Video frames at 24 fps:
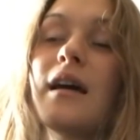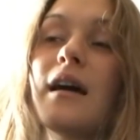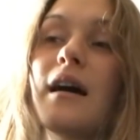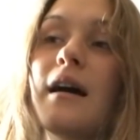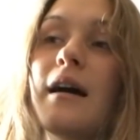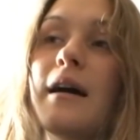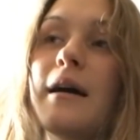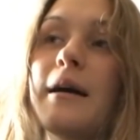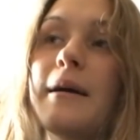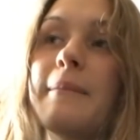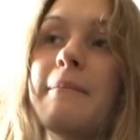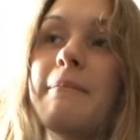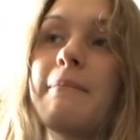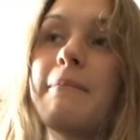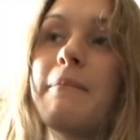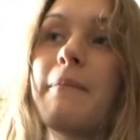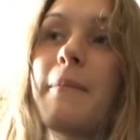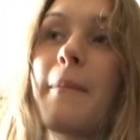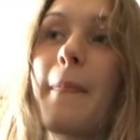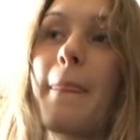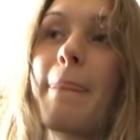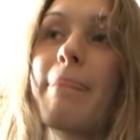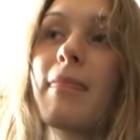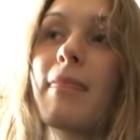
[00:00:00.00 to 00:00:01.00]
Um,
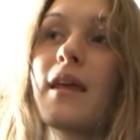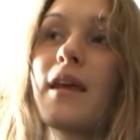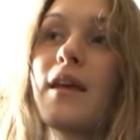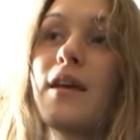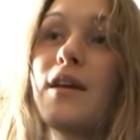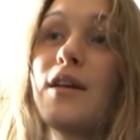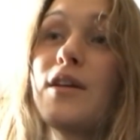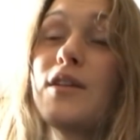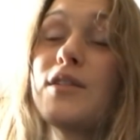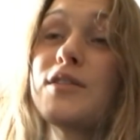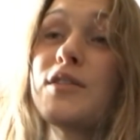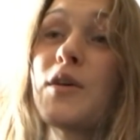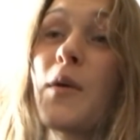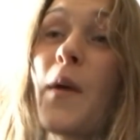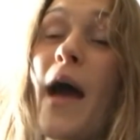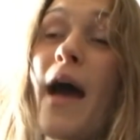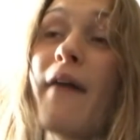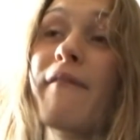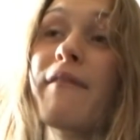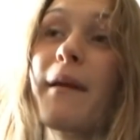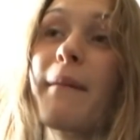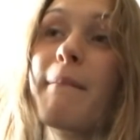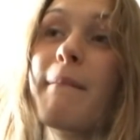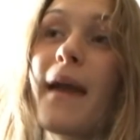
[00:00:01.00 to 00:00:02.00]
so
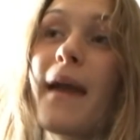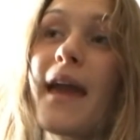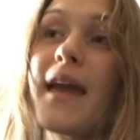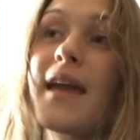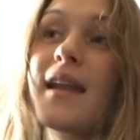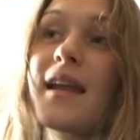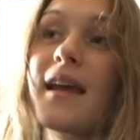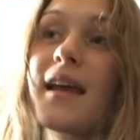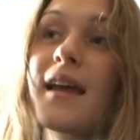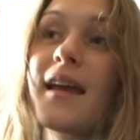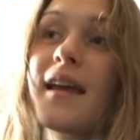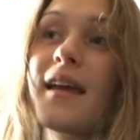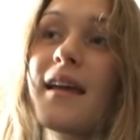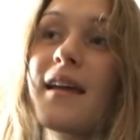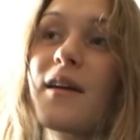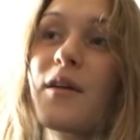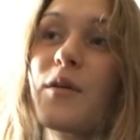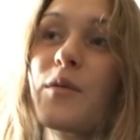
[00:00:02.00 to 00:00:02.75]
having made it